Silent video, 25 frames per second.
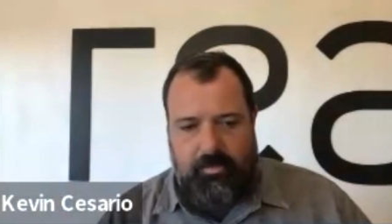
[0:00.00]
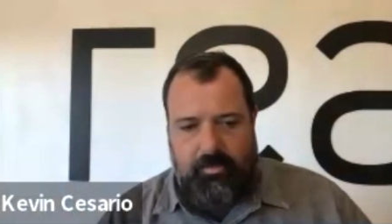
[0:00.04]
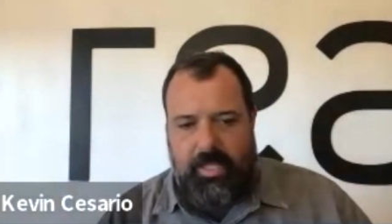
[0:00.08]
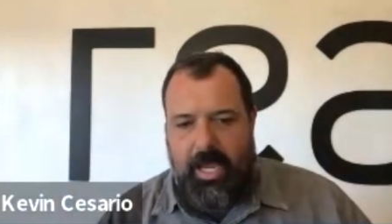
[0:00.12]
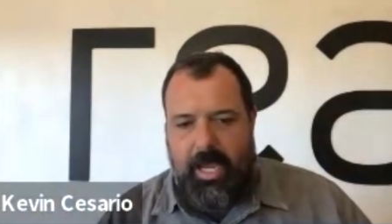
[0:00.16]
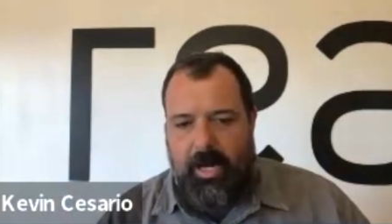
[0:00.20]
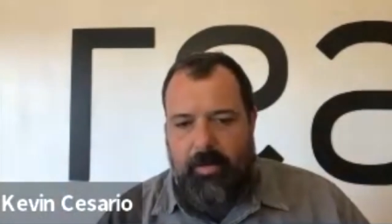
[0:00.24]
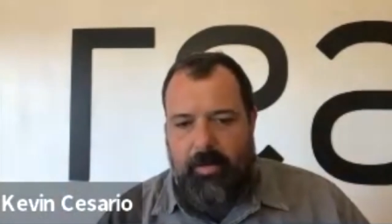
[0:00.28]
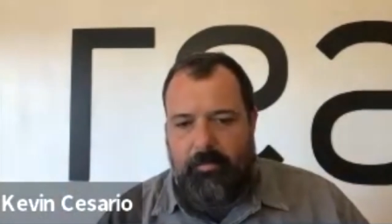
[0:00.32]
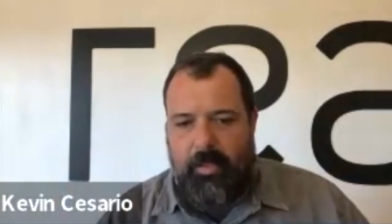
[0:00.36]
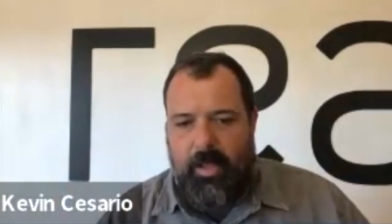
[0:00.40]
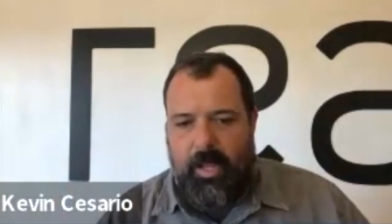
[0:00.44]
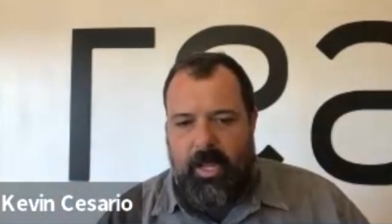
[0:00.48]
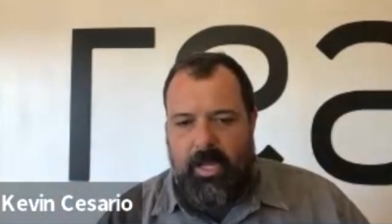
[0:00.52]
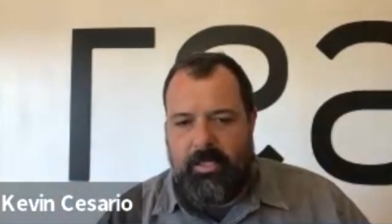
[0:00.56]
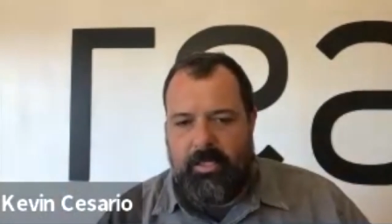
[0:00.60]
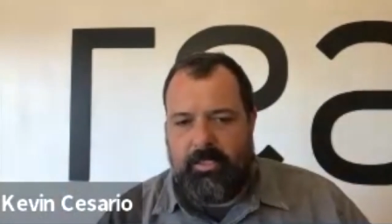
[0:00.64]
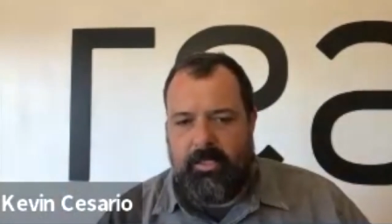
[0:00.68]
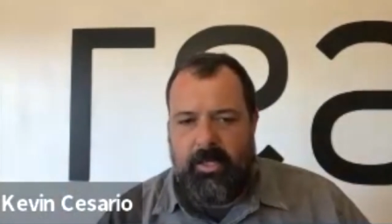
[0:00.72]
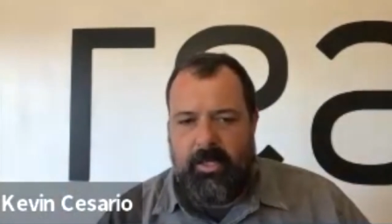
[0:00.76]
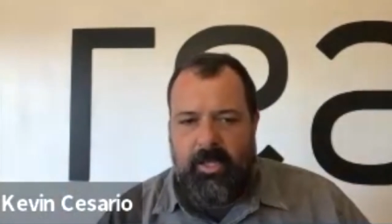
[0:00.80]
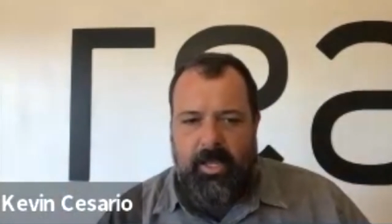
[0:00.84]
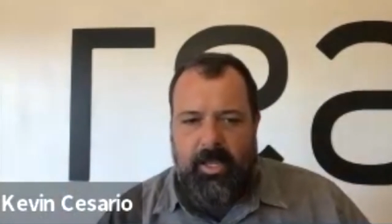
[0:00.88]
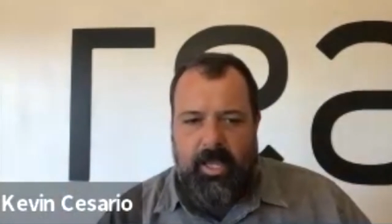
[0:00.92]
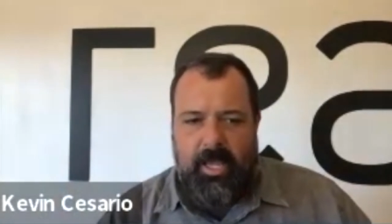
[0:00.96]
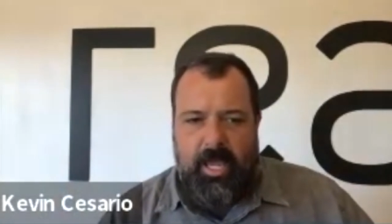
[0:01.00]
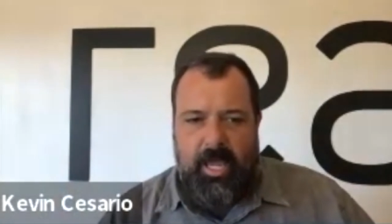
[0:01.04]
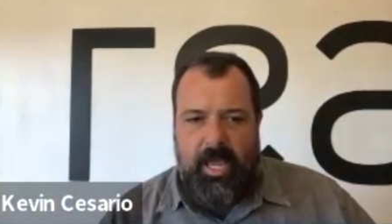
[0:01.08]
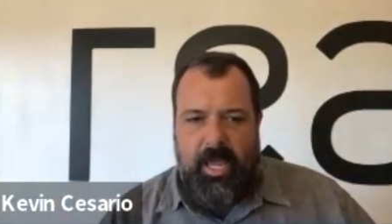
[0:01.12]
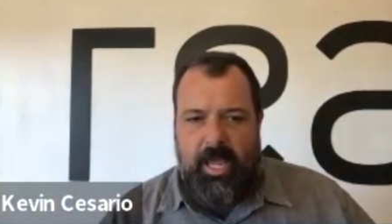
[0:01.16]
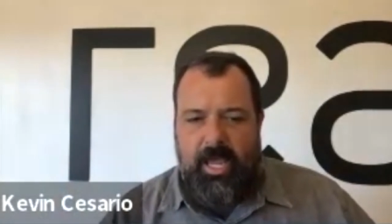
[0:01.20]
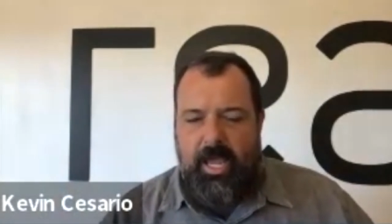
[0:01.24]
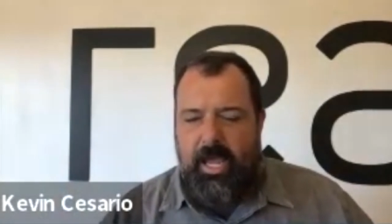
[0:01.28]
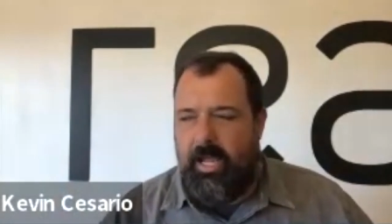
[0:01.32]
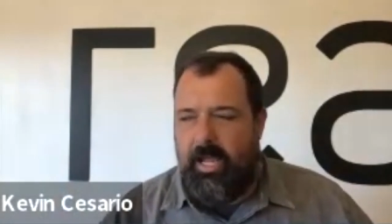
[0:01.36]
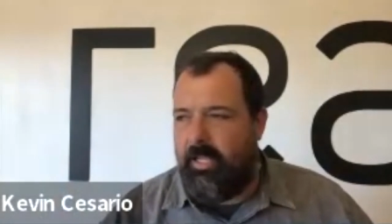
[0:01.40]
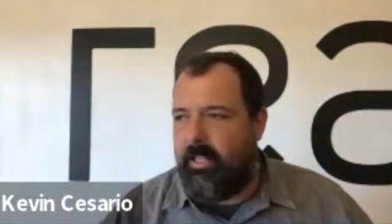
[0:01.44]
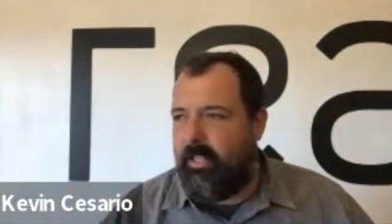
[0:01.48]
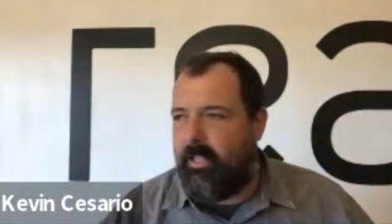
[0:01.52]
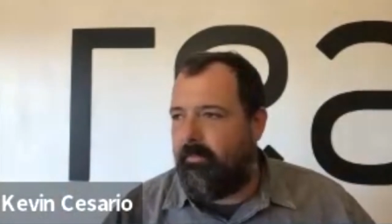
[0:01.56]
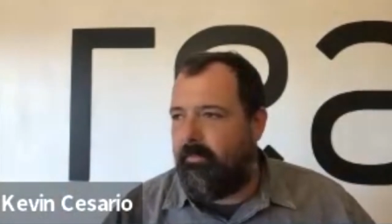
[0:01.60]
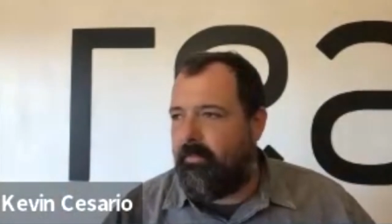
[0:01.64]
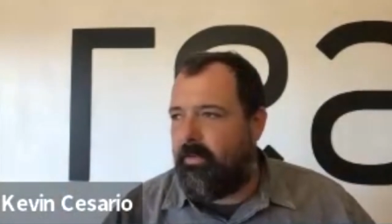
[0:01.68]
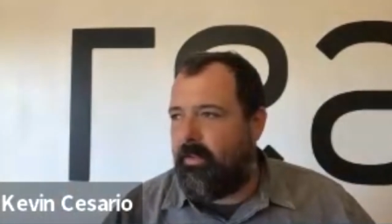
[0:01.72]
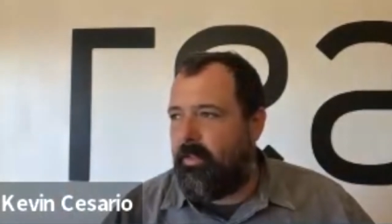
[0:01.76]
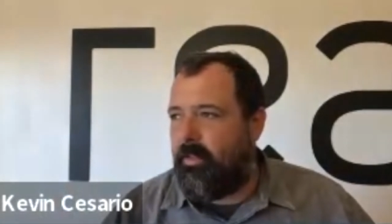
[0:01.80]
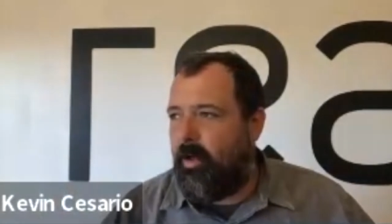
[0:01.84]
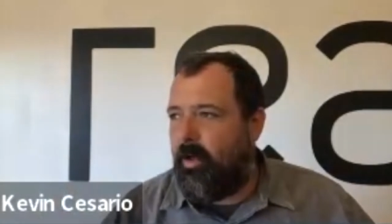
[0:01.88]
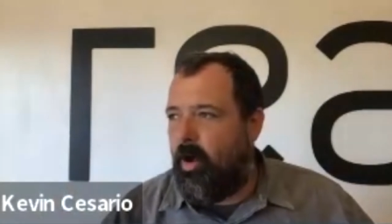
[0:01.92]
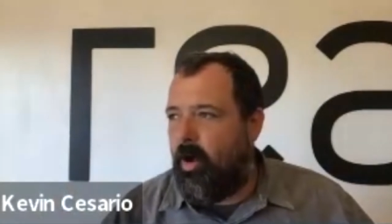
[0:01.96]
That applies. Hey, I
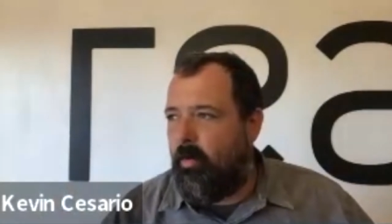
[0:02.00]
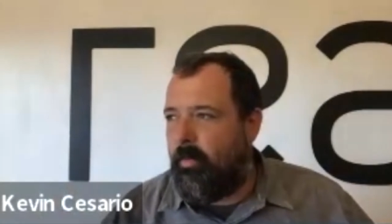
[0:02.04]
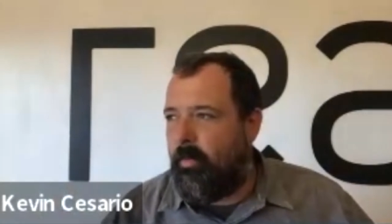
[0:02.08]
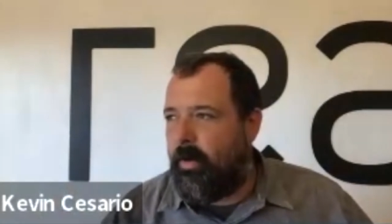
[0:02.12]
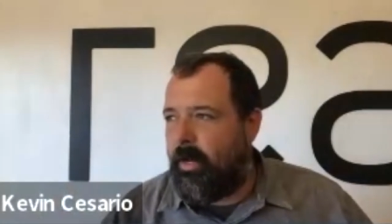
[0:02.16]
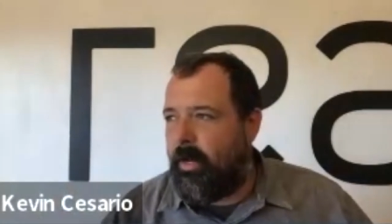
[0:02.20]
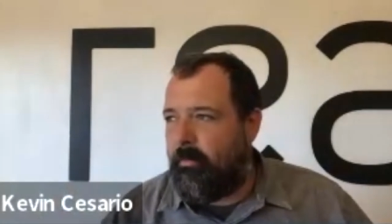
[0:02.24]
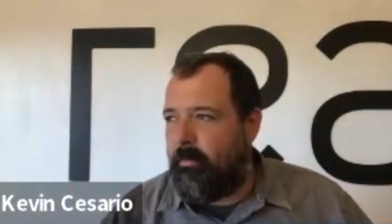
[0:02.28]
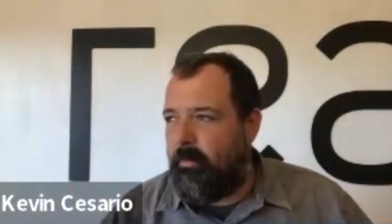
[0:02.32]
lived in the home and I